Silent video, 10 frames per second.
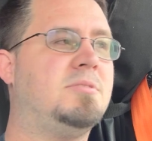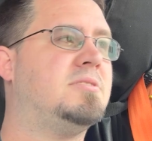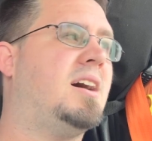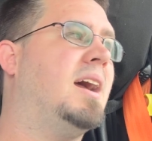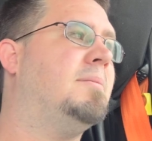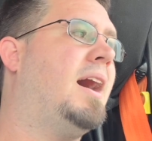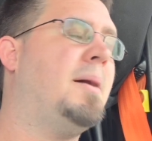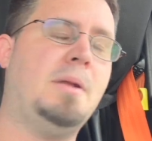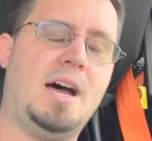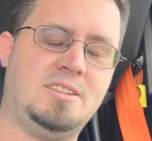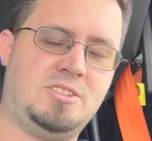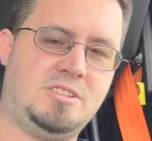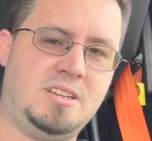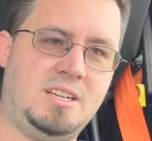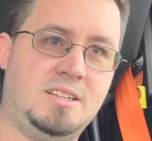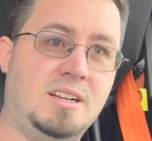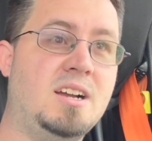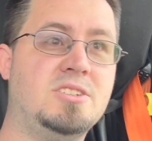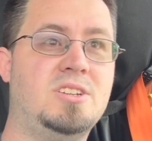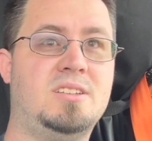time. I'm not sitting
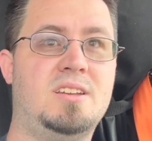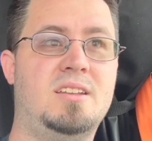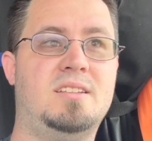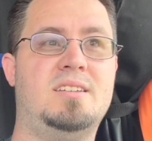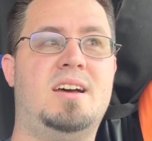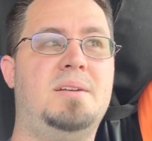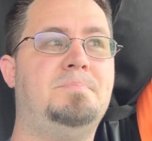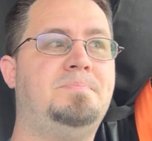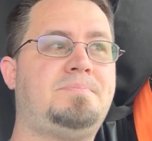a shit ton of time